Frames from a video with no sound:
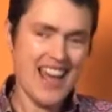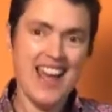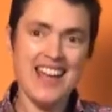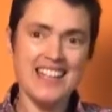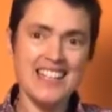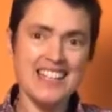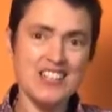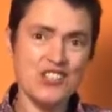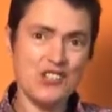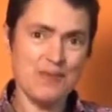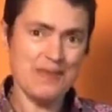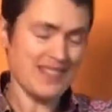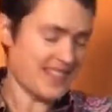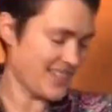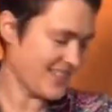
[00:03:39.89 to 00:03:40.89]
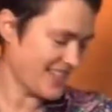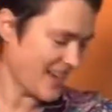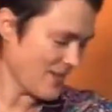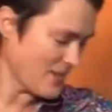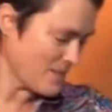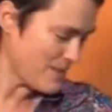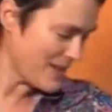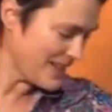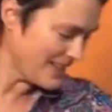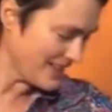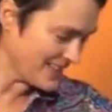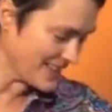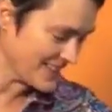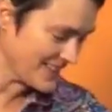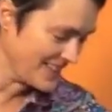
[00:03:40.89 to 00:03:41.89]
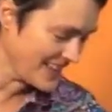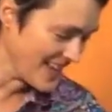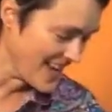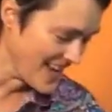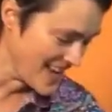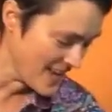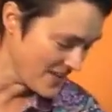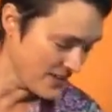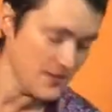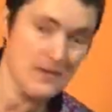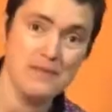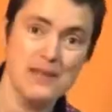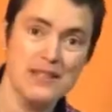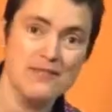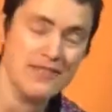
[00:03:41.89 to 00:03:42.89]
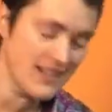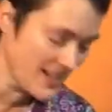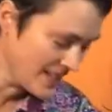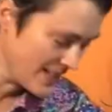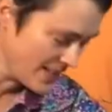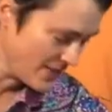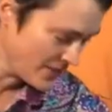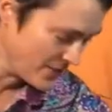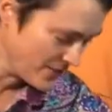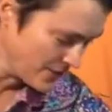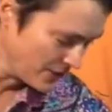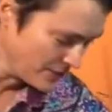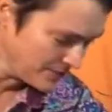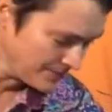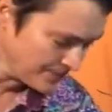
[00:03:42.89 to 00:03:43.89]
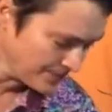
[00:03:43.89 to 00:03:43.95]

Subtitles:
Any instruments that sound a bit like the sea would be really useful.